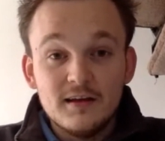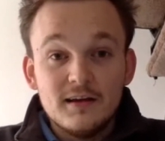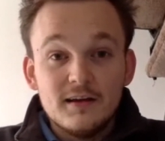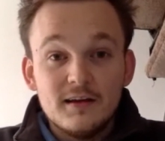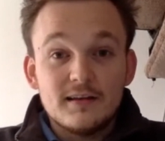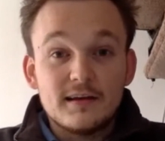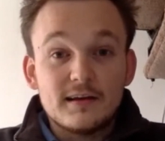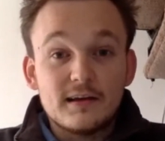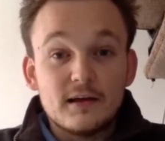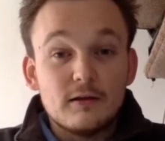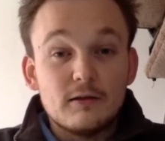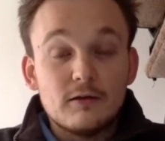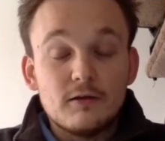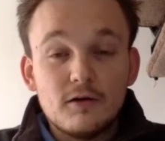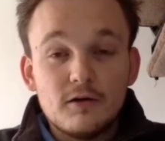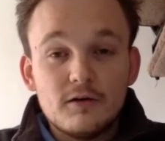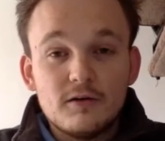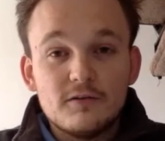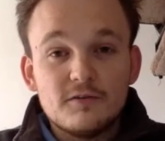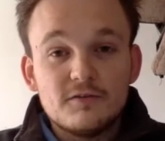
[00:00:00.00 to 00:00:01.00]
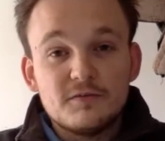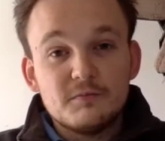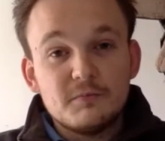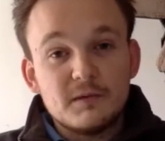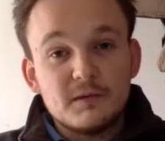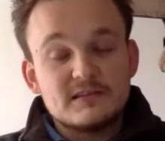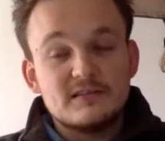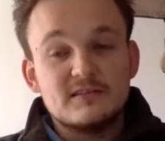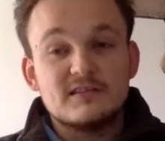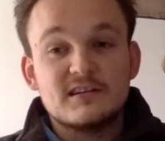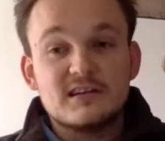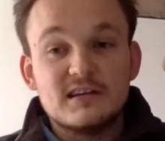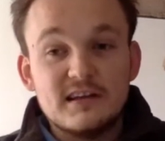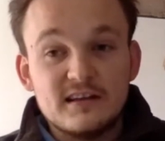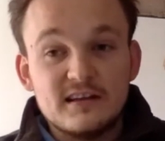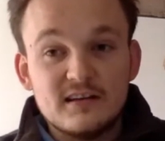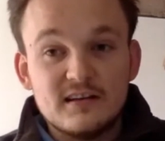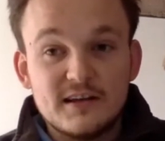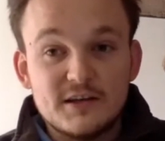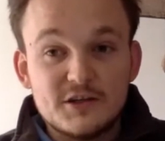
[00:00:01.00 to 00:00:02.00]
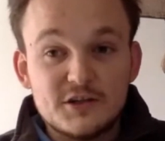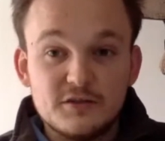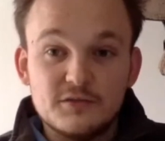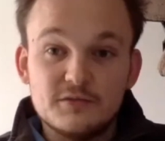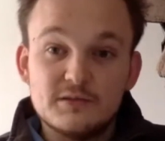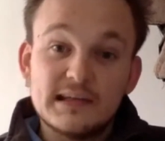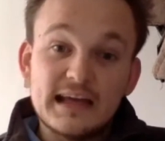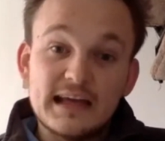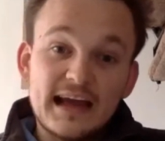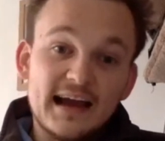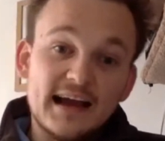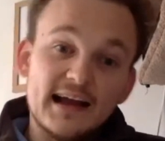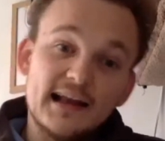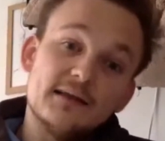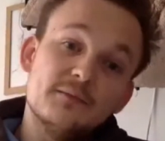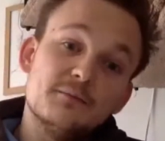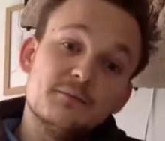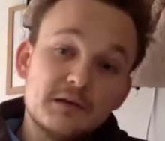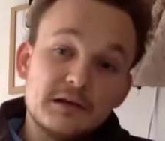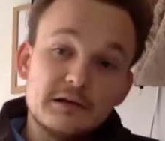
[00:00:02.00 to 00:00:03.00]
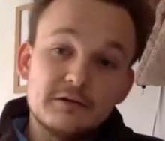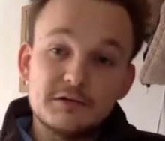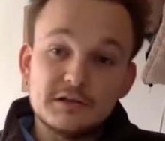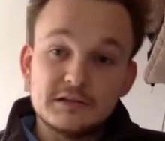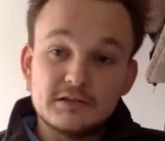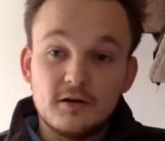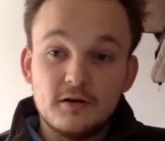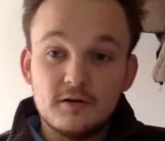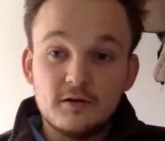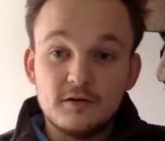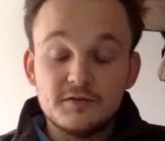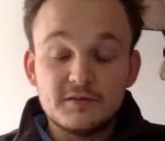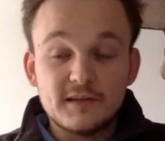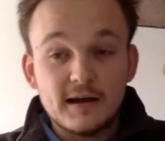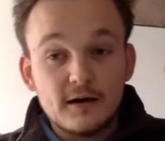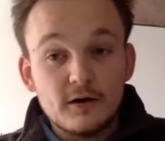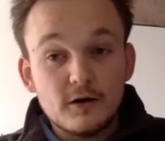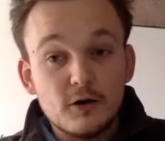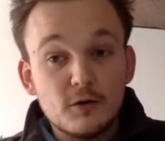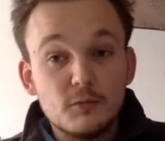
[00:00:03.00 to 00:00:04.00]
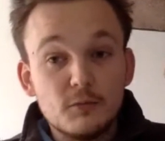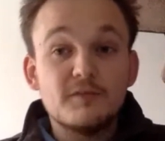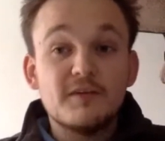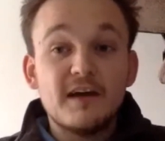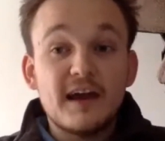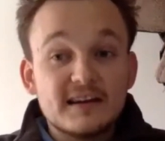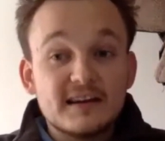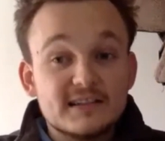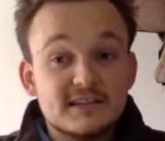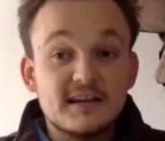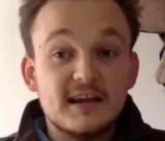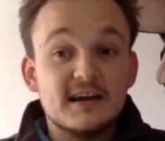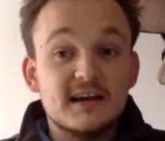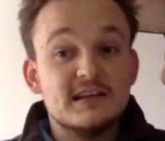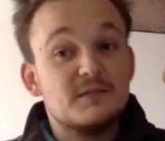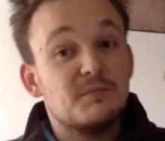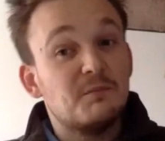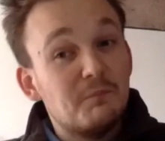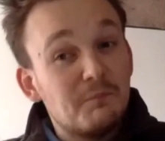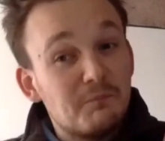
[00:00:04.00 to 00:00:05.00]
Like, a lot of musculoskeletal issues can be resolved at home with exercise,